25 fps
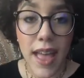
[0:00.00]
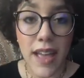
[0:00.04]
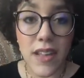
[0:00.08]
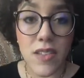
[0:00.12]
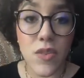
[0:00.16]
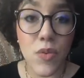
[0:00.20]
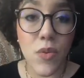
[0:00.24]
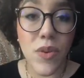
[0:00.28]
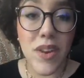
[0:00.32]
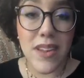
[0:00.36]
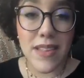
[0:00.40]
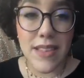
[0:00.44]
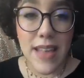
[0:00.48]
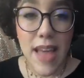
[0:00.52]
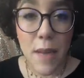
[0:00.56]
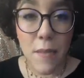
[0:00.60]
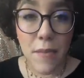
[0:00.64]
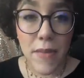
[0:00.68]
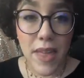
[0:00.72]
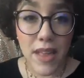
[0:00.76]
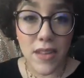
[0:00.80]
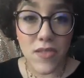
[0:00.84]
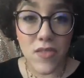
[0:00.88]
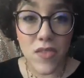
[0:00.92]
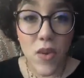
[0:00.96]
And so what does that
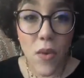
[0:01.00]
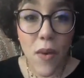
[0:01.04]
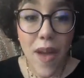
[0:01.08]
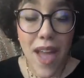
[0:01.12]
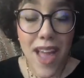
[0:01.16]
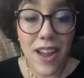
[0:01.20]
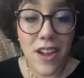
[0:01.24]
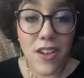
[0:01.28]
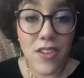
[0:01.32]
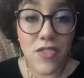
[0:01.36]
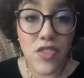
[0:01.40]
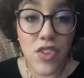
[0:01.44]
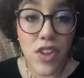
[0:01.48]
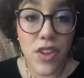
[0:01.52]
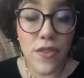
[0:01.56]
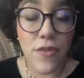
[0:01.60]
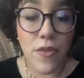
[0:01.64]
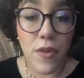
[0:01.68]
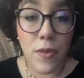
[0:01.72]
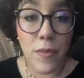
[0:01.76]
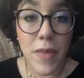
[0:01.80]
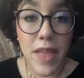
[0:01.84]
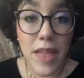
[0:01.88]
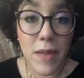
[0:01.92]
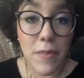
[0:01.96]
mean? So energy
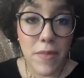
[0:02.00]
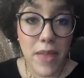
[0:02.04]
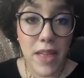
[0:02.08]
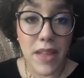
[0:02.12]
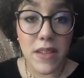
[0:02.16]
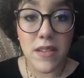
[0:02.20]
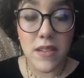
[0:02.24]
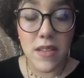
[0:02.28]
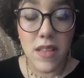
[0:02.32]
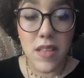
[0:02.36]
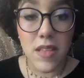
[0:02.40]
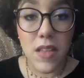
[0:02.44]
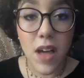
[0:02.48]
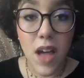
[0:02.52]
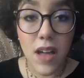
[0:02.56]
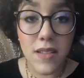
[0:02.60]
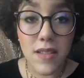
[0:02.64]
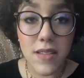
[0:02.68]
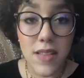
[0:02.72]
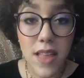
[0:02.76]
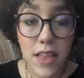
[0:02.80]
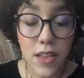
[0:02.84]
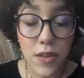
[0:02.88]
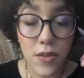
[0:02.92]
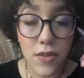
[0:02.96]
for me means the
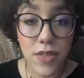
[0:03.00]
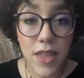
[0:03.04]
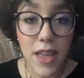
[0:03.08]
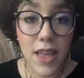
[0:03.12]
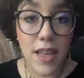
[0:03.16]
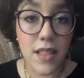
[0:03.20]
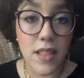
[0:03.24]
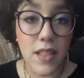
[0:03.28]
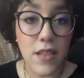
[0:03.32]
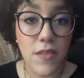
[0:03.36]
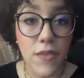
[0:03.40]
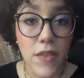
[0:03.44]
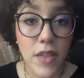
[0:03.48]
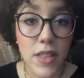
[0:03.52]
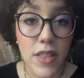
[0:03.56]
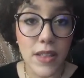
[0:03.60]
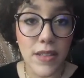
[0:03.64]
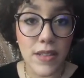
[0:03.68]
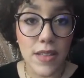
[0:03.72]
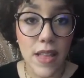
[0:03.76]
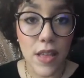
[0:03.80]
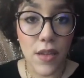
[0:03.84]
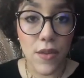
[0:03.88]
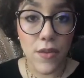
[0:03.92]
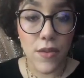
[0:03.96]
thoughts that you think and the
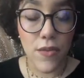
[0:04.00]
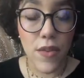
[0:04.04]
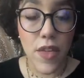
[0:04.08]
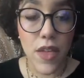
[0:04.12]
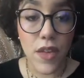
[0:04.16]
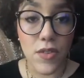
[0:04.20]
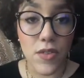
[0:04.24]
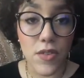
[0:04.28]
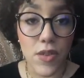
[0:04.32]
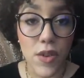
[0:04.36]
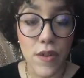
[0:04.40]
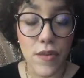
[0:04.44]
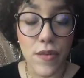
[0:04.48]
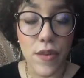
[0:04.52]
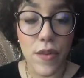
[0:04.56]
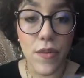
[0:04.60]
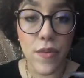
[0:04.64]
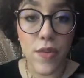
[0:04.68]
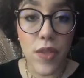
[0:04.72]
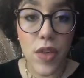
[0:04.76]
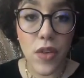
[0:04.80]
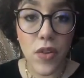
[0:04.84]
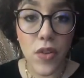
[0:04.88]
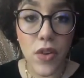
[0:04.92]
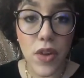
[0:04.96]
feelings that you feel. So if you
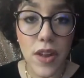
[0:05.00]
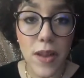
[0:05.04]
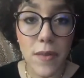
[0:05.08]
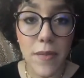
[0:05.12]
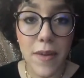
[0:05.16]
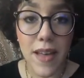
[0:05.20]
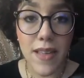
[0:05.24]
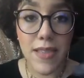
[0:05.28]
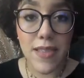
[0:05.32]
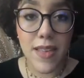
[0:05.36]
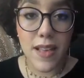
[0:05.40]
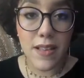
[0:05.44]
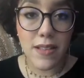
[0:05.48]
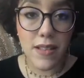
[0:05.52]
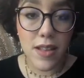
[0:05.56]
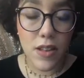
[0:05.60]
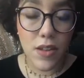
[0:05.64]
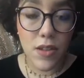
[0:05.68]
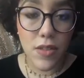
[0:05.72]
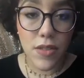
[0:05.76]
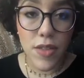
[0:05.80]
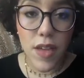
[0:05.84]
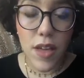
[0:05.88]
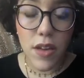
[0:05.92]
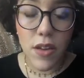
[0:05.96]
feel good about things
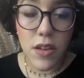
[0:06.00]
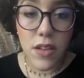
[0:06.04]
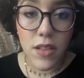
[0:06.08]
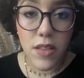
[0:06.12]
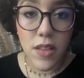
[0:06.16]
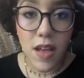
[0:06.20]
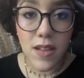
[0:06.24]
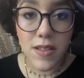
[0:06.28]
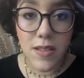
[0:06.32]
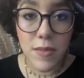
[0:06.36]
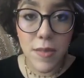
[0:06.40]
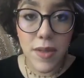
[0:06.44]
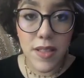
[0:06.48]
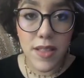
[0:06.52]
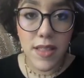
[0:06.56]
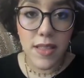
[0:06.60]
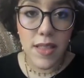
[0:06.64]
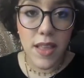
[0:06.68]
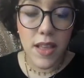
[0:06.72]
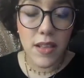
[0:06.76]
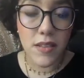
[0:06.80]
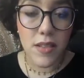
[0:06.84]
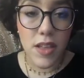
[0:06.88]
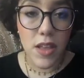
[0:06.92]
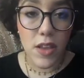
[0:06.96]
and you think good thoughts about the
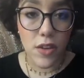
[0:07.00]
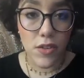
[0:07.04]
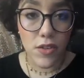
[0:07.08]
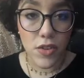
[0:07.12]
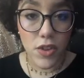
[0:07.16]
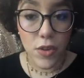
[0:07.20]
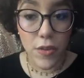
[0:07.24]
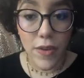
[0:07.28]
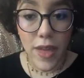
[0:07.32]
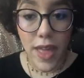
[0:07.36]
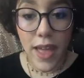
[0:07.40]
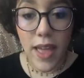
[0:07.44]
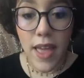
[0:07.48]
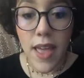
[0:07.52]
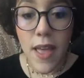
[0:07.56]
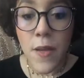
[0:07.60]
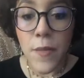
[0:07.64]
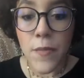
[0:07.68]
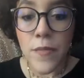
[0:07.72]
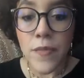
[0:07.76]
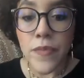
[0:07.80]
things that you're doing,